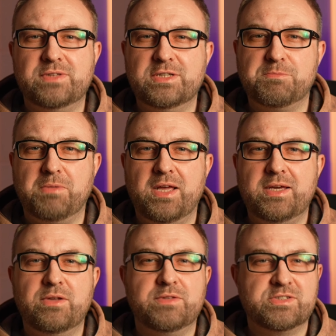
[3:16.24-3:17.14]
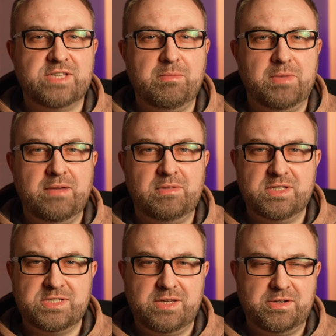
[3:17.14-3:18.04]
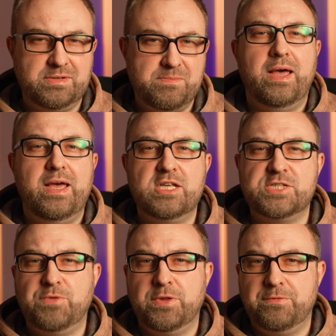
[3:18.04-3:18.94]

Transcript: this plugin on the same level as Saturn. As for the